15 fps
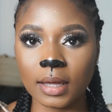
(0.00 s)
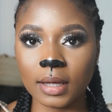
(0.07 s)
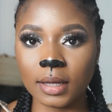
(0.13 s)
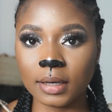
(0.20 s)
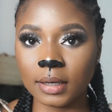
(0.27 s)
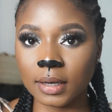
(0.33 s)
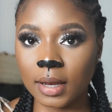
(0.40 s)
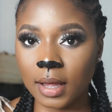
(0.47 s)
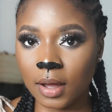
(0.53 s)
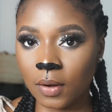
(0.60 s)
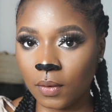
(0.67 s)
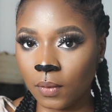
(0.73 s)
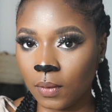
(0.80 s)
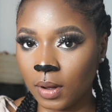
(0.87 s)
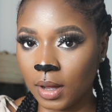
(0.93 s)
And
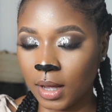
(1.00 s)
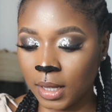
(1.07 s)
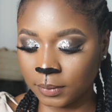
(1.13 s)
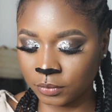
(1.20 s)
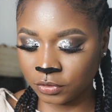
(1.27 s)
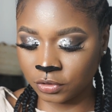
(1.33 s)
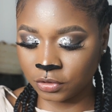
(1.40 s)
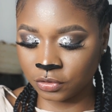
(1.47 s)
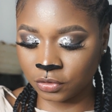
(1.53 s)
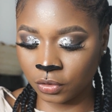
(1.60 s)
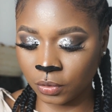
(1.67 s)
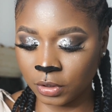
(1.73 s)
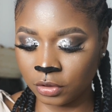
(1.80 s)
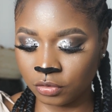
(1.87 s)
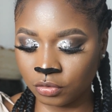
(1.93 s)
now I'm just
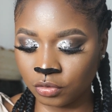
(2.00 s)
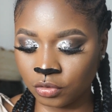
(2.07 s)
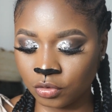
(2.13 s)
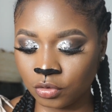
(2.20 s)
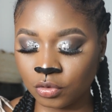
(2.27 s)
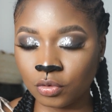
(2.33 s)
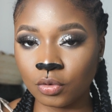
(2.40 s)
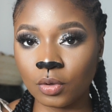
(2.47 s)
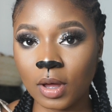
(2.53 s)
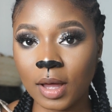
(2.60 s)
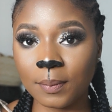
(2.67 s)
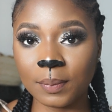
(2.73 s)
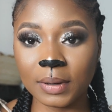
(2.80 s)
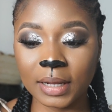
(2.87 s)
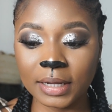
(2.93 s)
going to
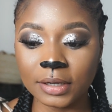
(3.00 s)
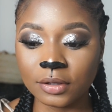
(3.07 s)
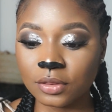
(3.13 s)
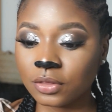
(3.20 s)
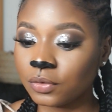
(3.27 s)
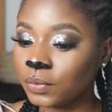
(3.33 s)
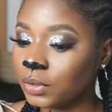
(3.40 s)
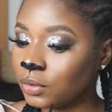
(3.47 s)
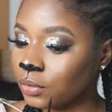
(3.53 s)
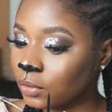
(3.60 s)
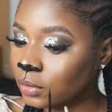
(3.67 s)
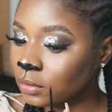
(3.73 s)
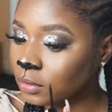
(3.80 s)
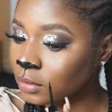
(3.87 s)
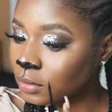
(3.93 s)
apply 3
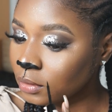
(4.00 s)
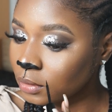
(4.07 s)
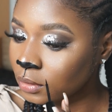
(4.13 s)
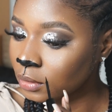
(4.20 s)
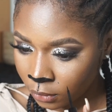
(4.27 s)
dots.